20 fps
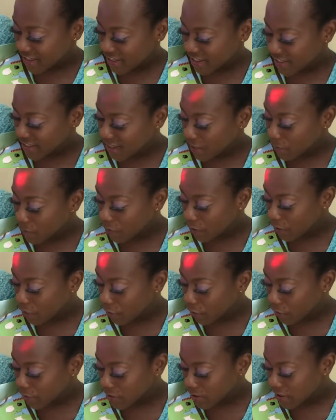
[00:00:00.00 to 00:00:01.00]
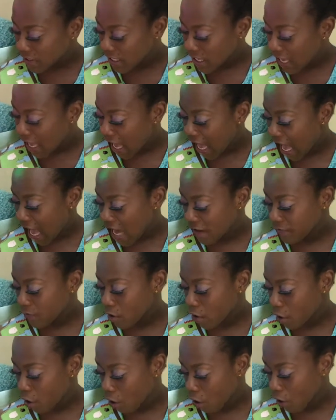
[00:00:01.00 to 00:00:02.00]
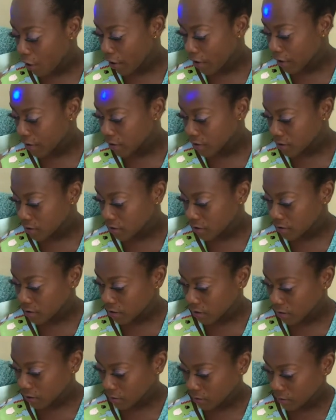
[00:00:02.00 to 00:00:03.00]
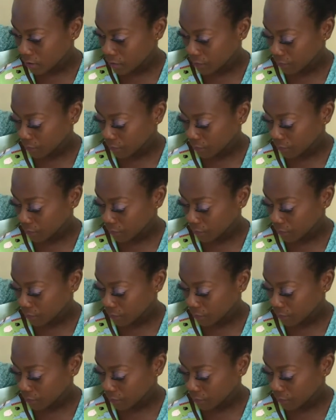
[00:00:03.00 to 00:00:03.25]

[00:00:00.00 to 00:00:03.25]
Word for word: Some goats have horns. Look.